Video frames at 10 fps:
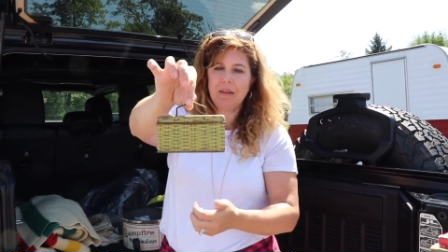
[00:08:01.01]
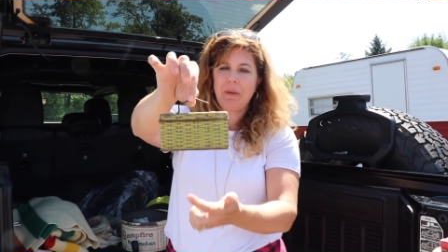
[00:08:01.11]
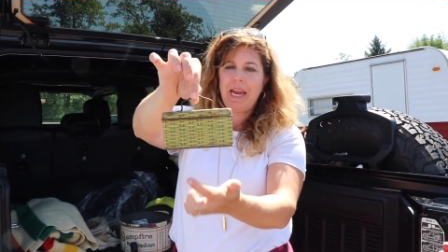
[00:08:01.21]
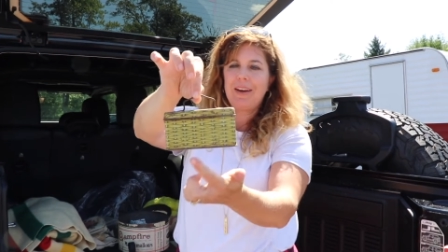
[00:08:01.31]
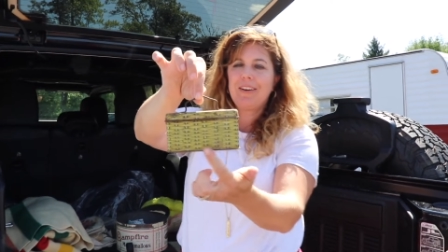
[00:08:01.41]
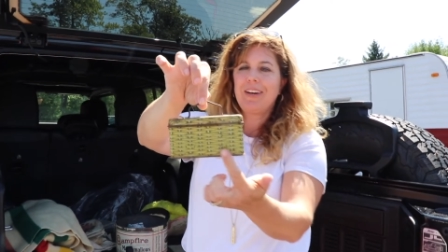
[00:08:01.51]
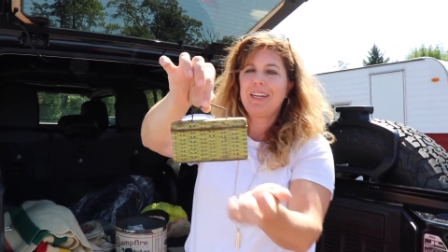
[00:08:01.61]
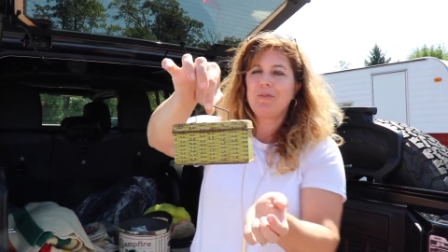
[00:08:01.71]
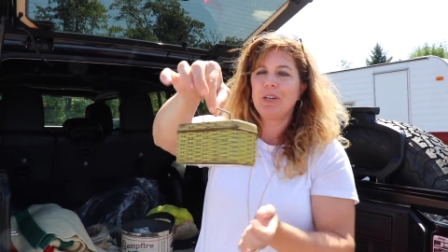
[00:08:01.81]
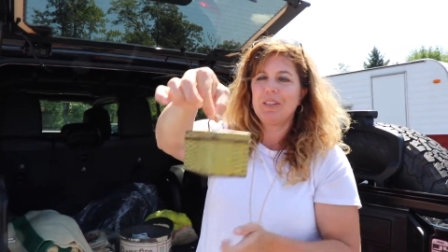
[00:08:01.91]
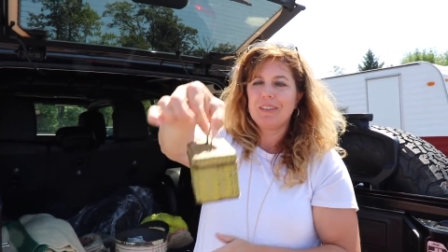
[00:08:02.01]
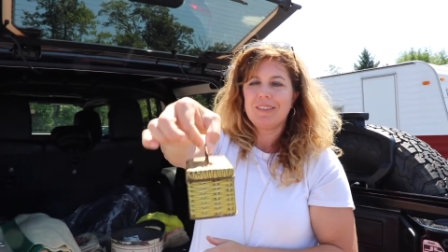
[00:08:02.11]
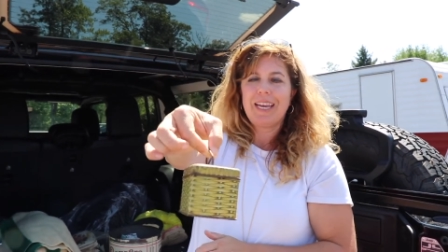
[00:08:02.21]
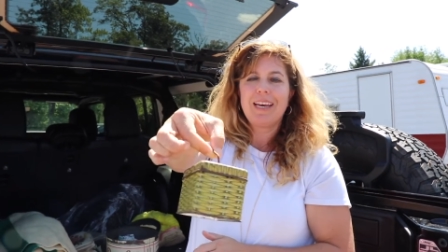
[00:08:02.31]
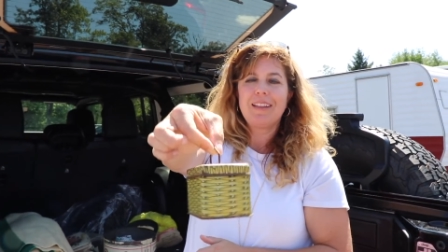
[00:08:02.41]
pattern on it where it looks
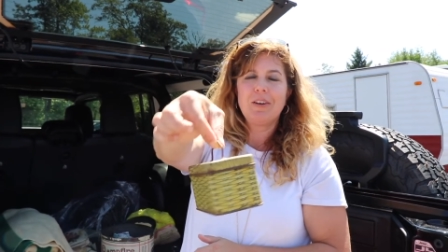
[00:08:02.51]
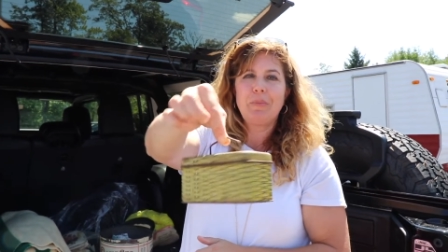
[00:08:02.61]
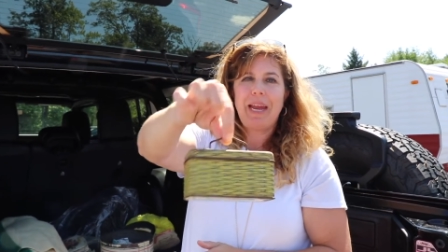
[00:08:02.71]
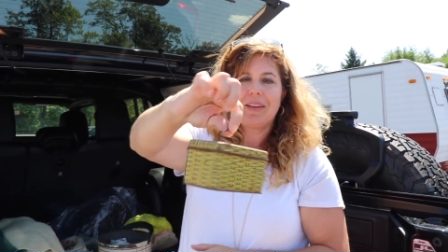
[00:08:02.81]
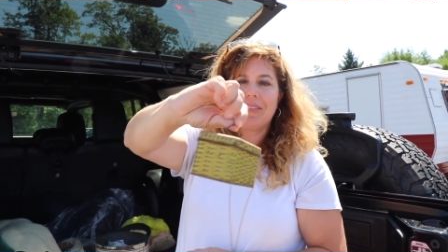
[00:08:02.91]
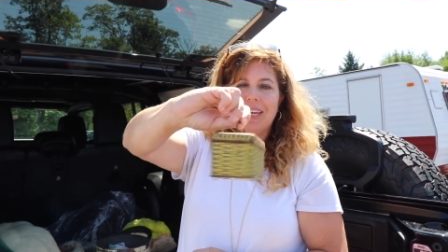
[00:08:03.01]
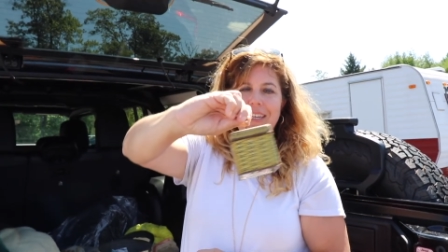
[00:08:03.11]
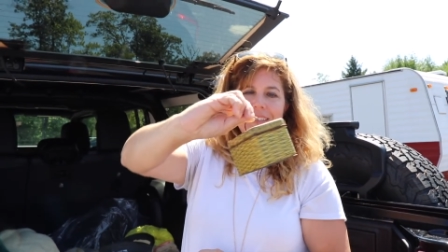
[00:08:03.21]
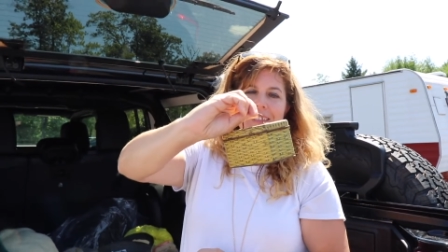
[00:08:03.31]
like a little basket.